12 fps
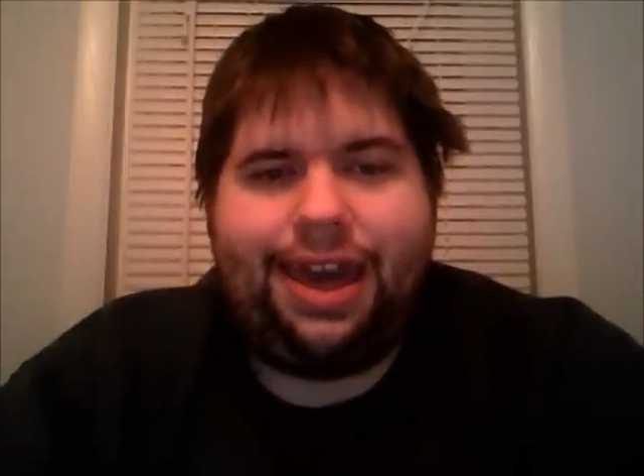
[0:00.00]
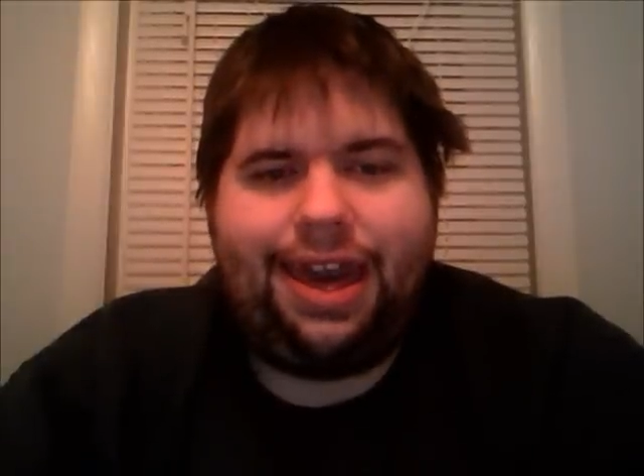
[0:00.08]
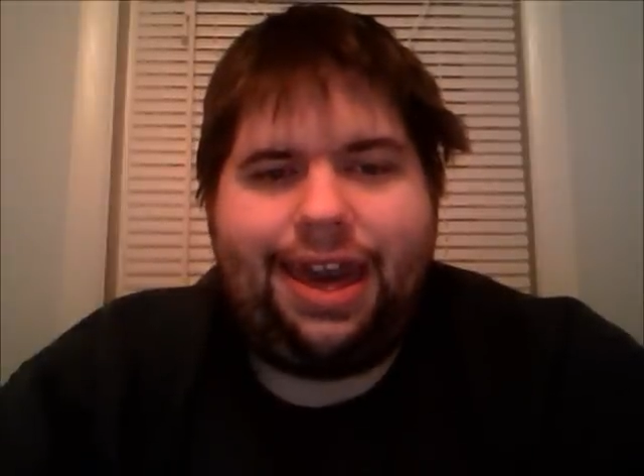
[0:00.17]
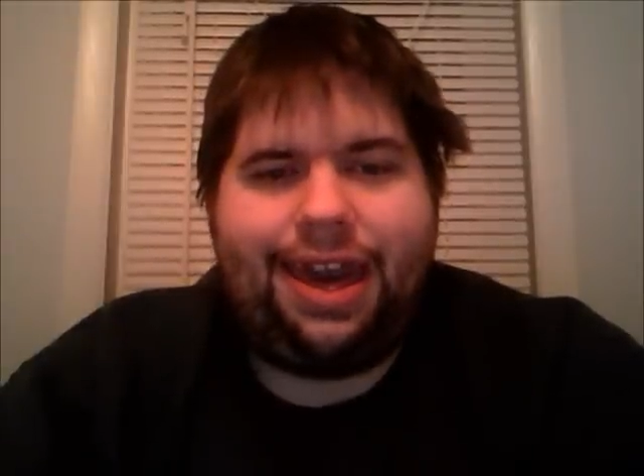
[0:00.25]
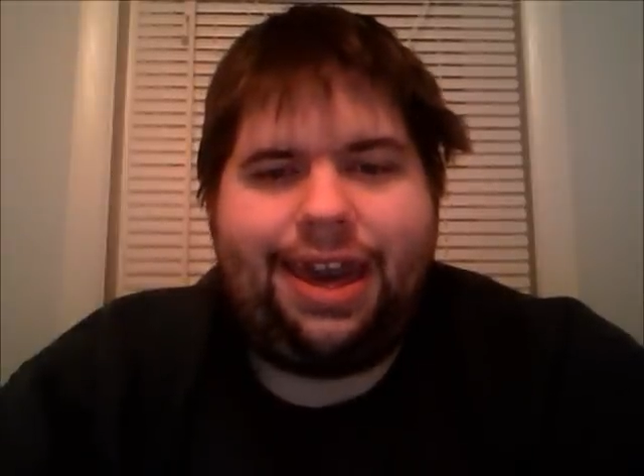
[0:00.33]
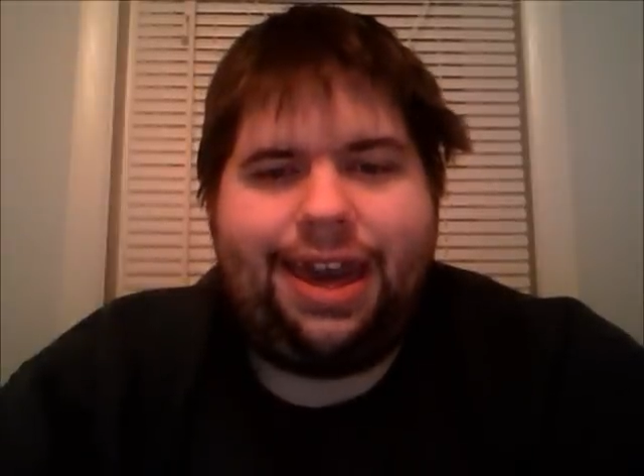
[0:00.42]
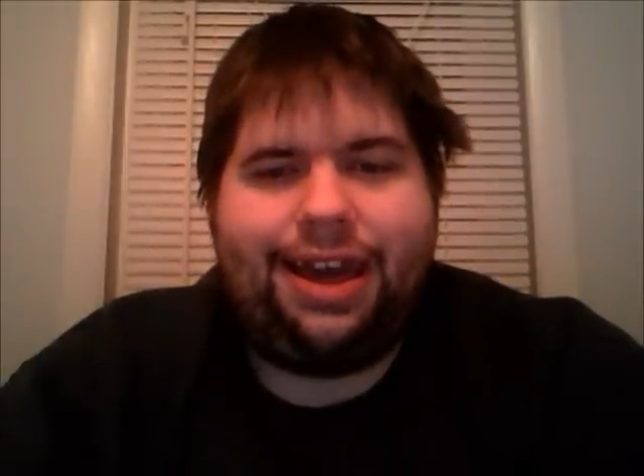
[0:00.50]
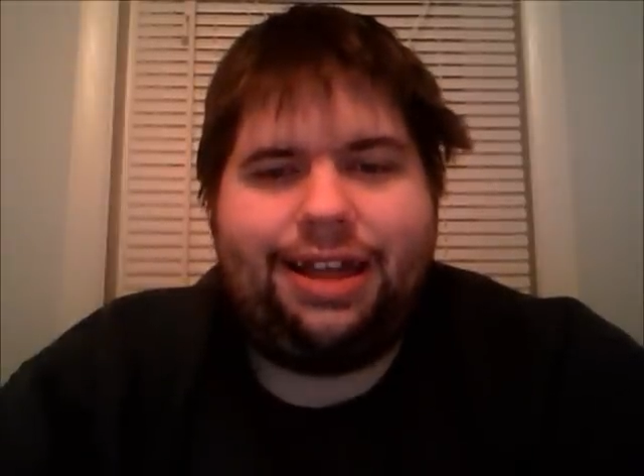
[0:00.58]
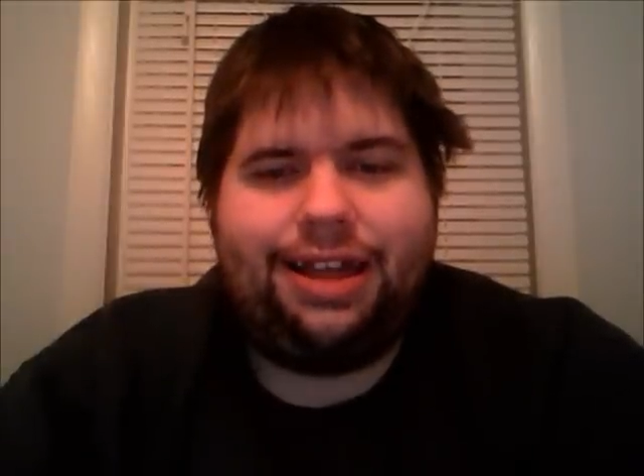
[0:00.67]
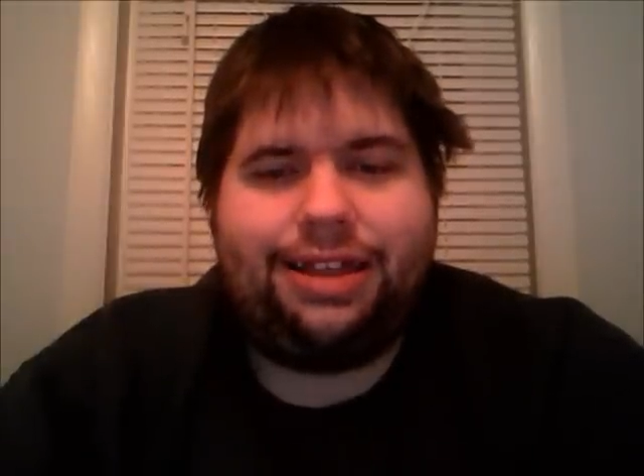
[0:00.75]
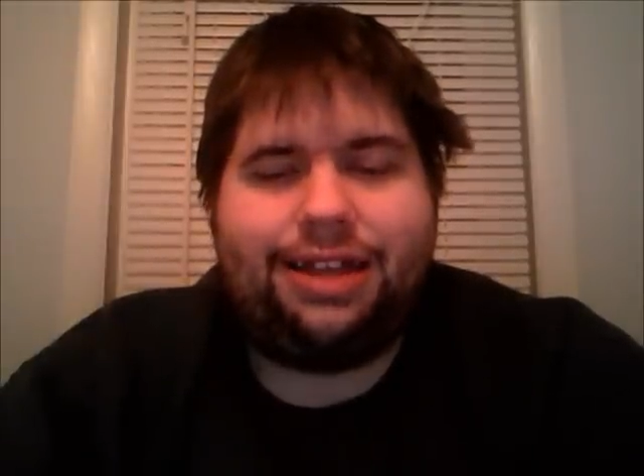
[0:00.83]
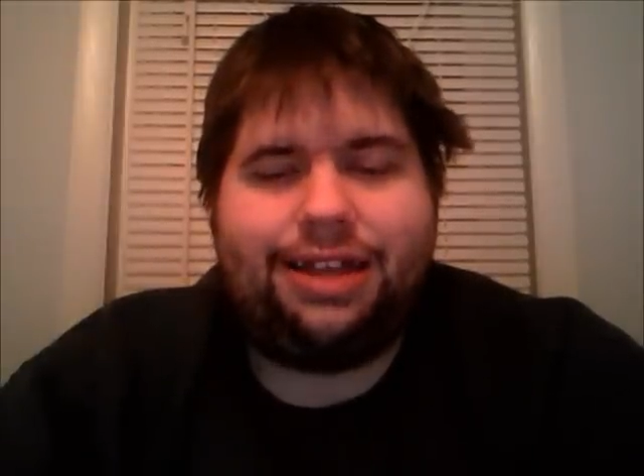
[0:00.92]

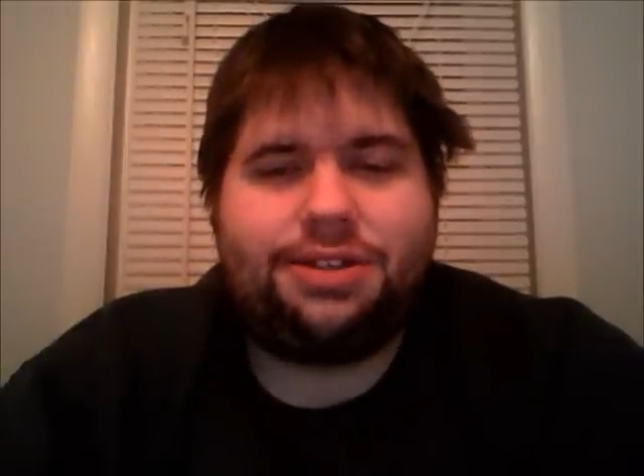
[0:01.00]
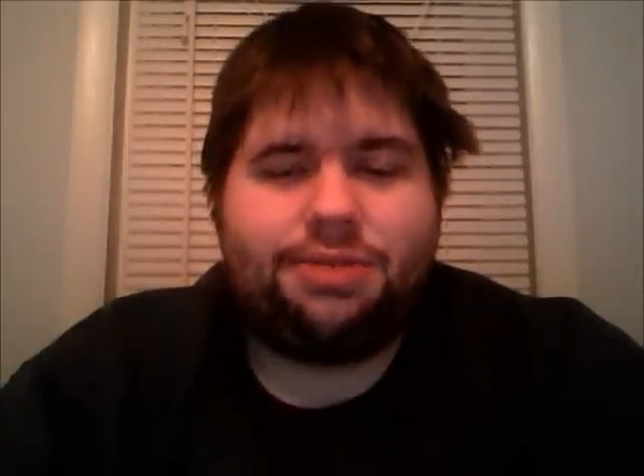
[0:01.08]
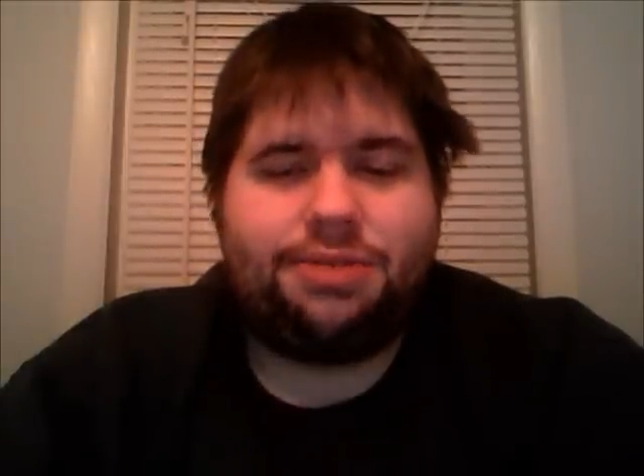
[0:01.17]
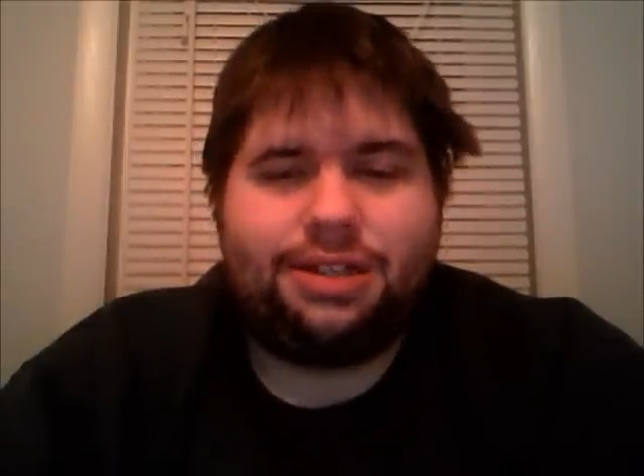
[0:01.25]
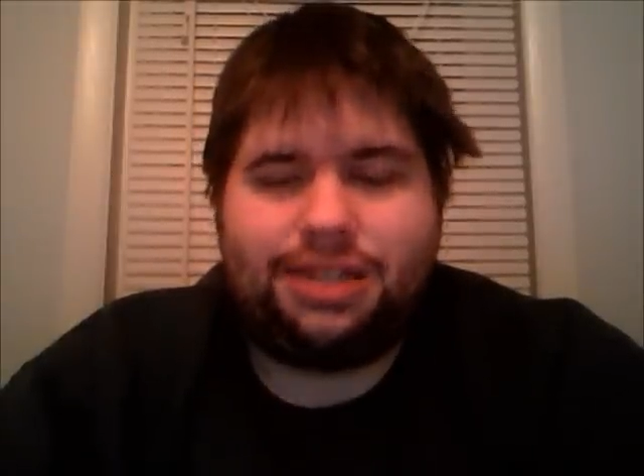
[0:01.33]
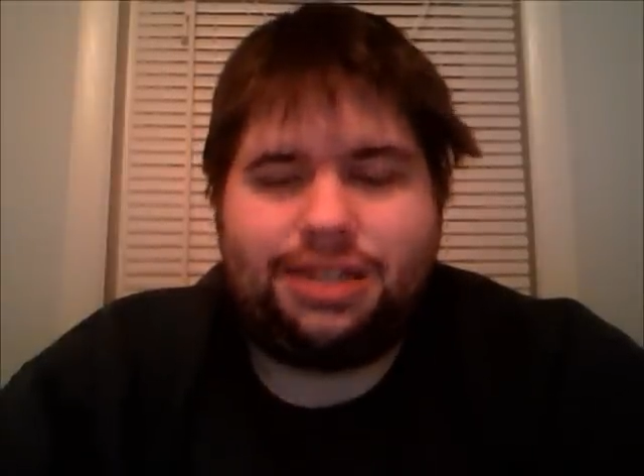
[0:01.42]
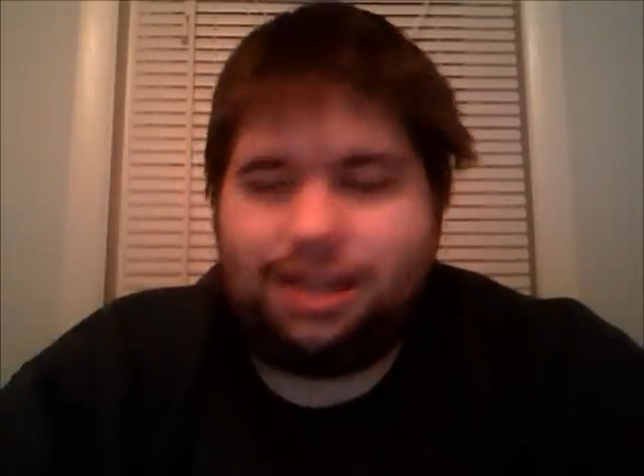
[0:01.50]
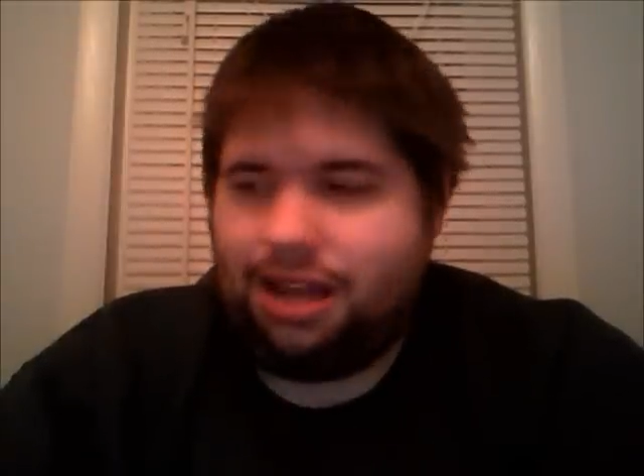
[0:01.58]
And as you can see,